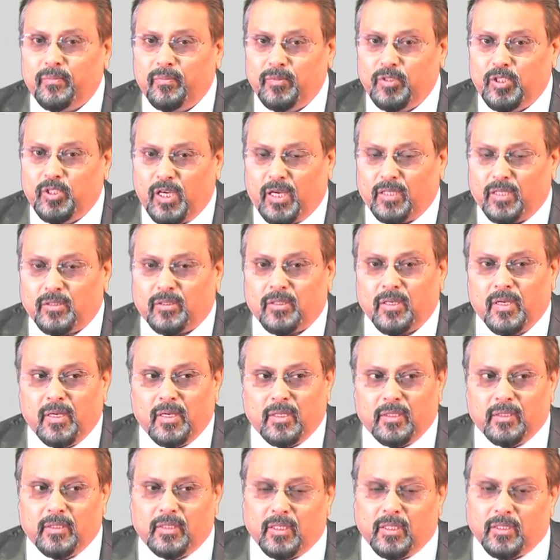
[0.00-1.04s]
judge
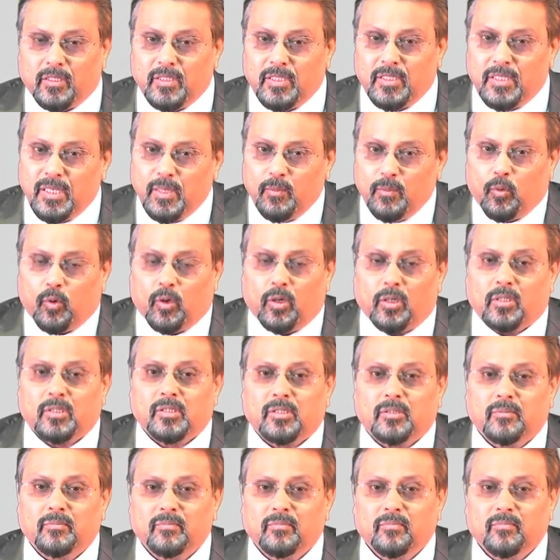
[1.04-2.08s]
the teamworks,